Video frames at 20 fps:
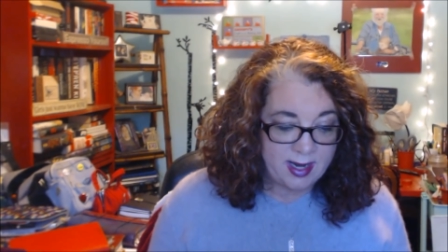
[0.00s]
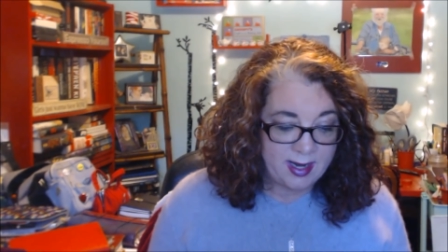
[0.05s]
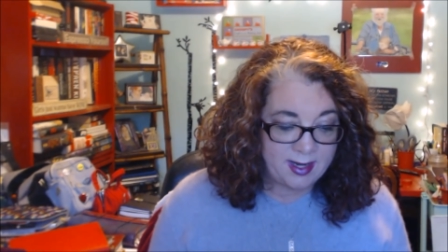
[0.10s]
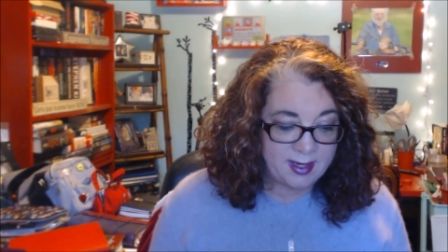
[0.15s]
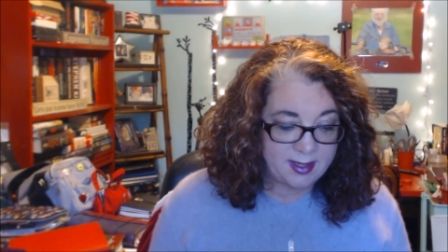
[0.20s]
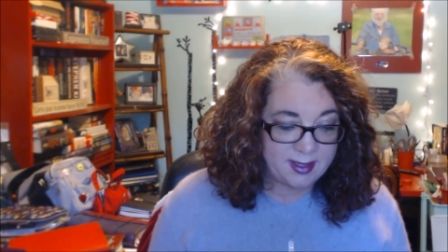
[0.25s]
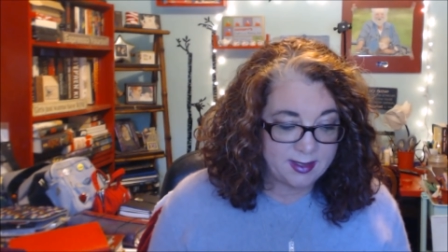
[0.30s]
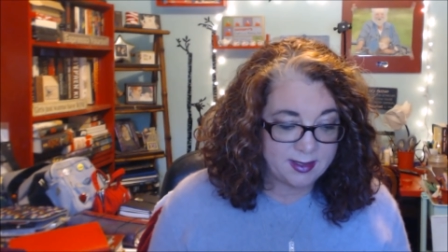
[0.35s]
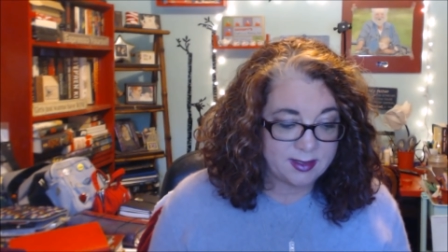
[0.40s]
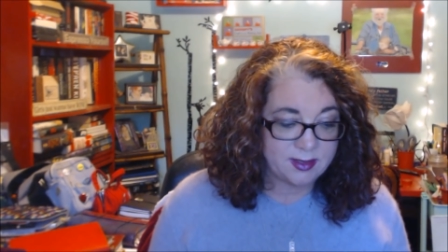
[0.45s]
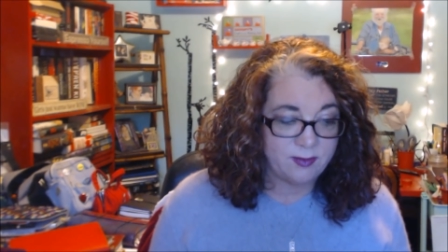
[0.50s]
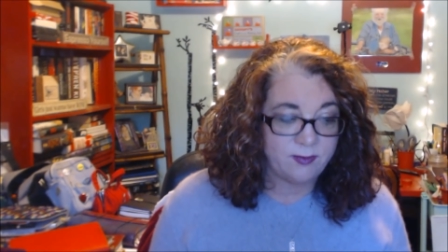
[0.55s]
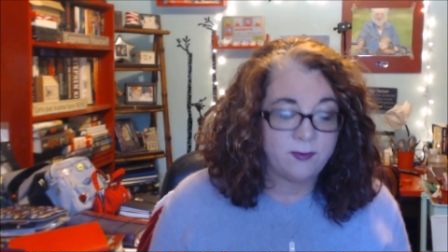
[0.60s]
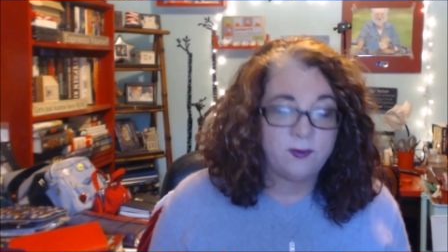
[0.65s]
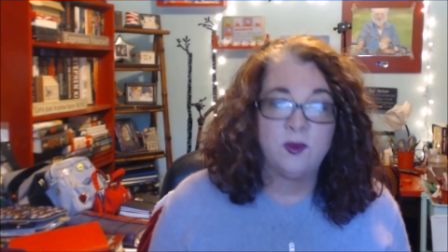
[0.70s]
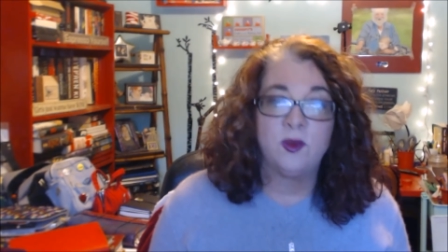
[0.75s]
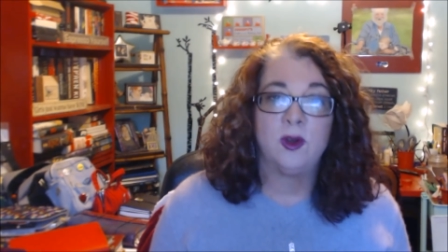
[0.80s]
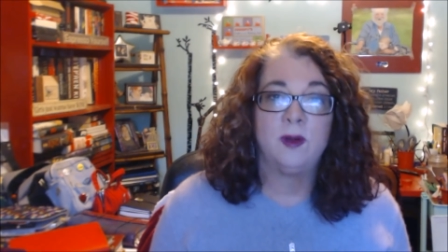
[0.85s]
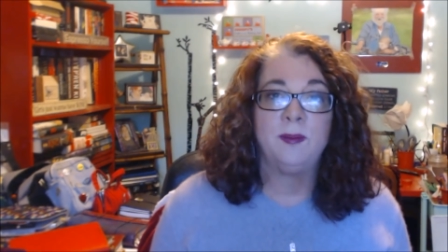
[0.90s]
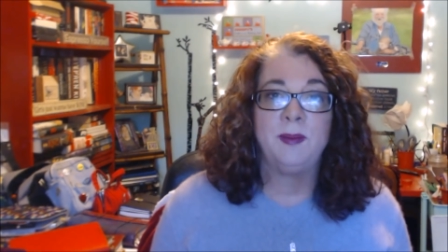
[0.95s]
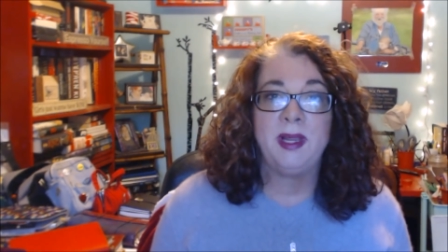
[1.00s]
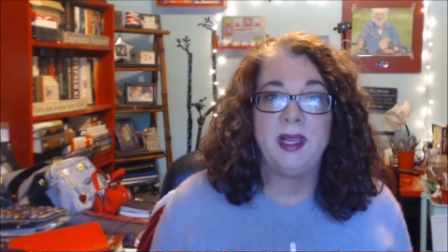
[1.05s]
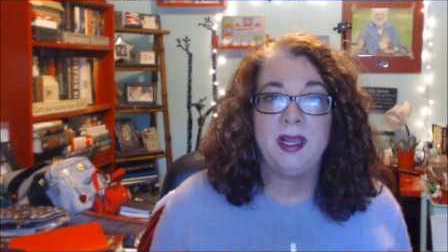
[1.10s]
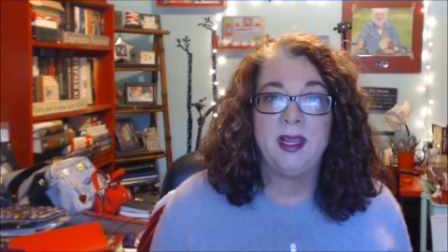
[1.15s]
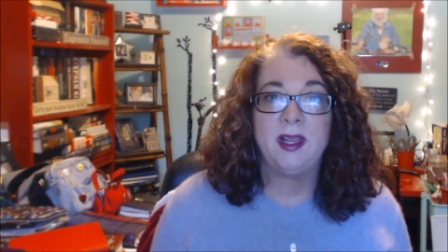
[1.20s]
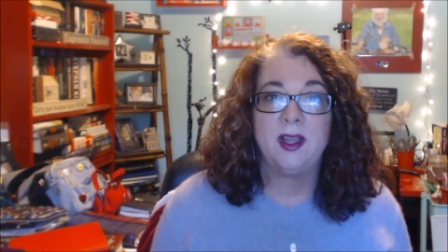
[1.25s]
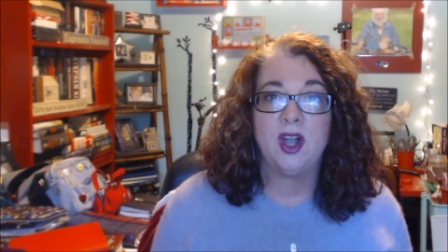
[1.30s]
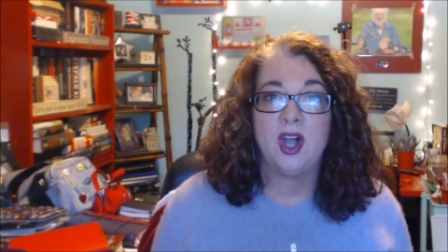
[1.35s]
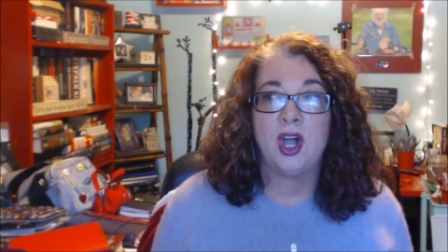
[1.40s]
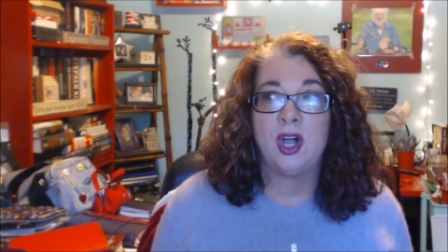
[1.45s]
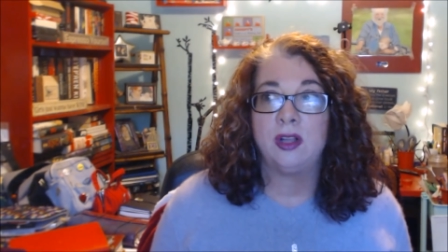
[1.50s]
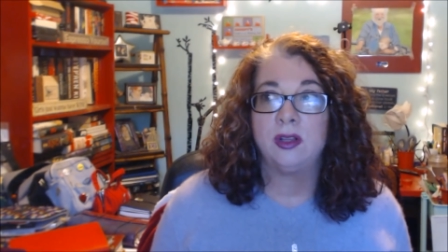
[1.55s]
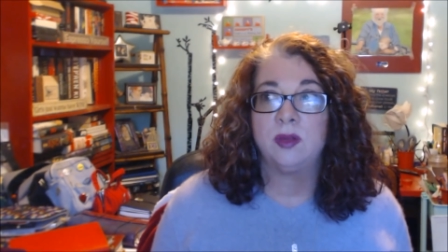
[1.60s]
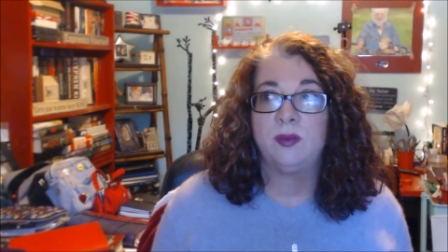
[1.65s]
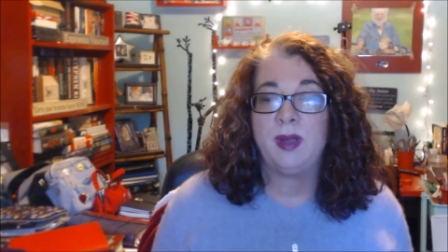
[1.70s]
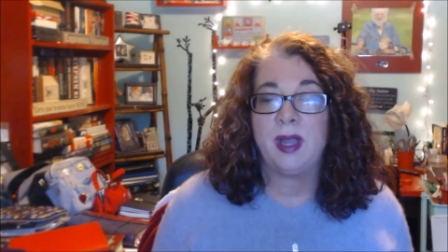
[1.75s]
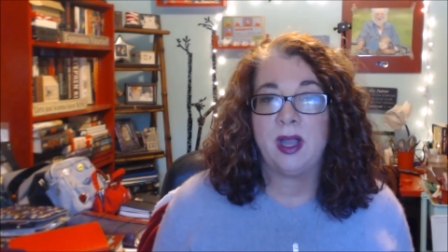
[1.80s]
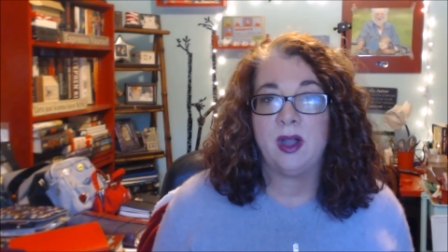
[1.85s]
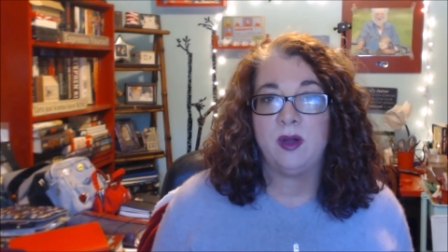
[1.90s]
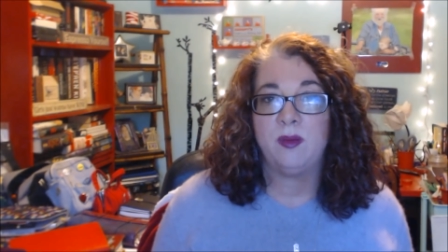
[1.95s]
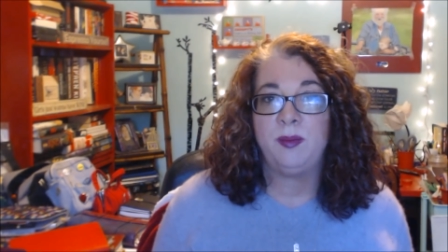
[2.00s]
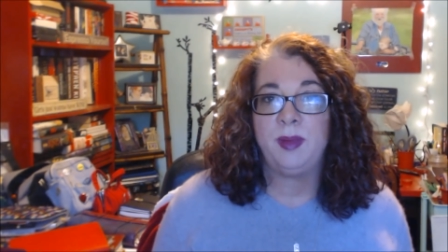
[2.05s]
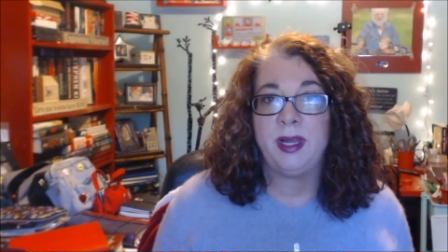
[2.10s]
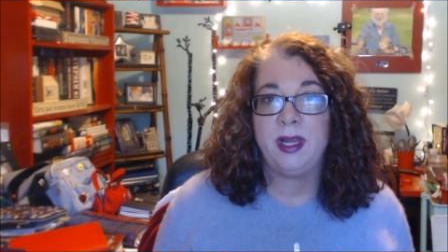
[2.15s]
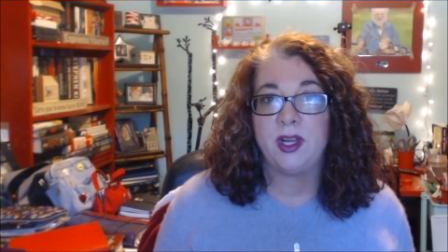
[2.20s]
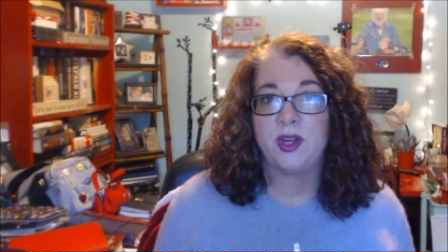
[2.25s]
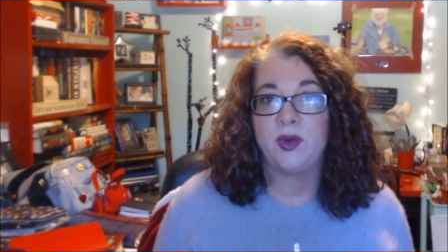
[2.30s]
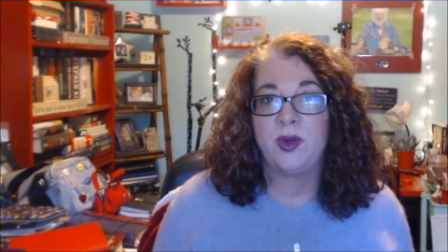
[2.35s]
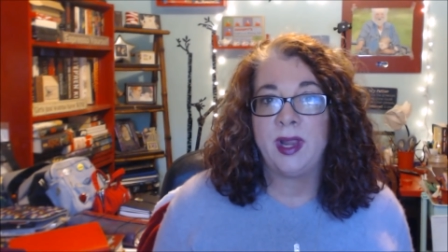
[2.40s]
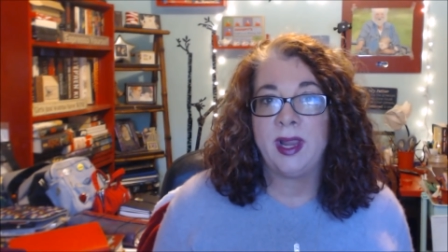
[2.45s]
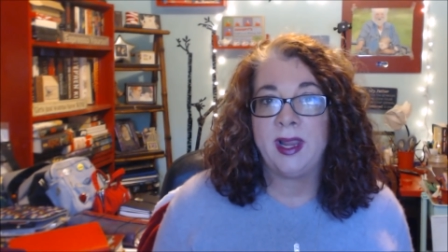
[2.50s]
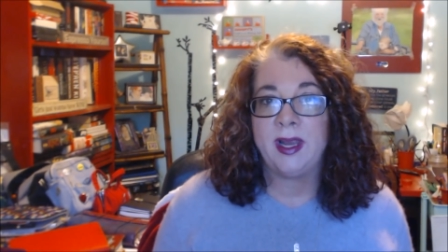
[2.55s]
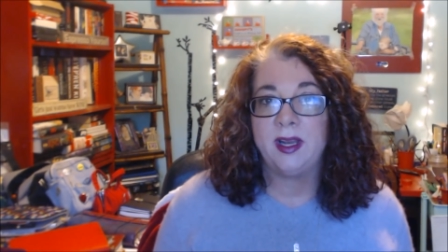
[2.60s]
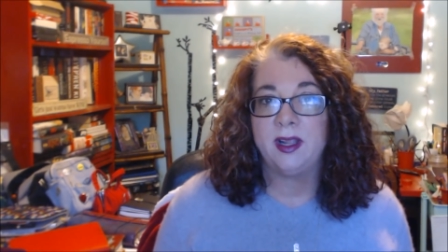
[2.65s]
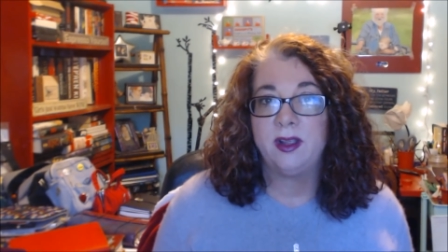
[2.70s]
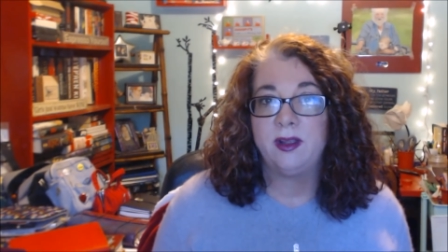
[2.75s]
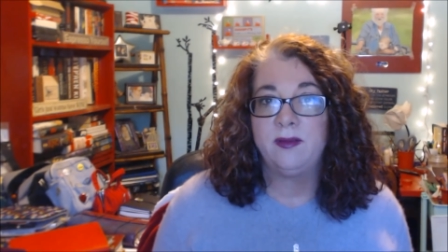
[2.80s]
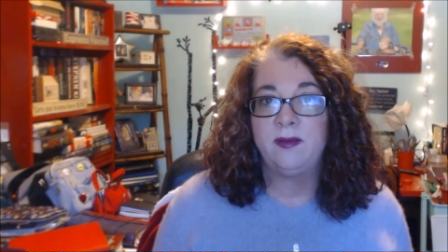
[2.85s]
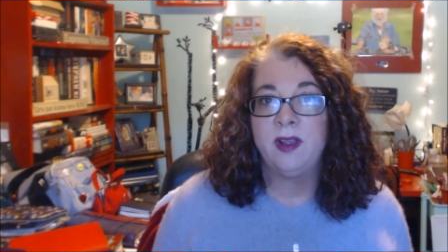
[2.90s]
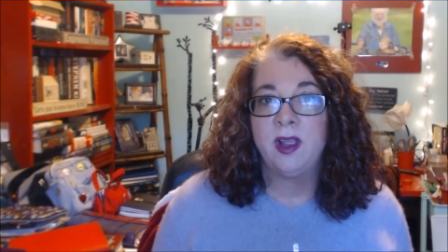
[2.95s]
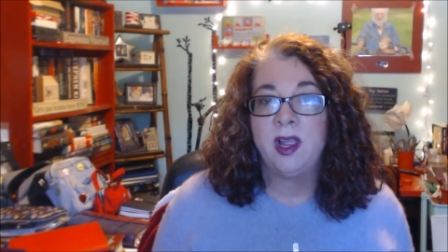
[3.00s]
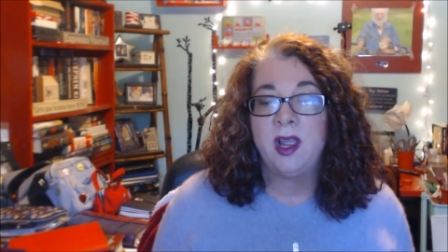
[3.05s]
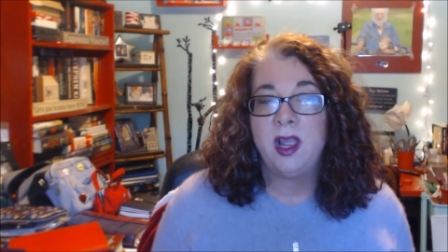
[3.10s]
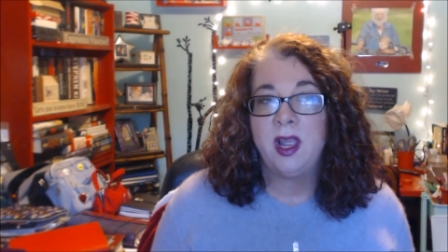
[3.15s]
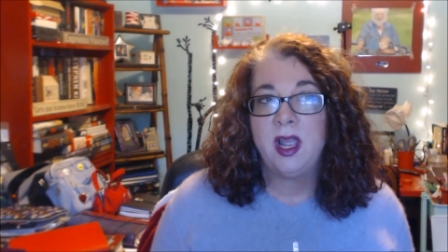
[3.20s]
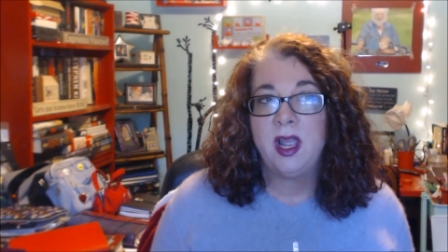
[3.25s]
It is for me all about being creative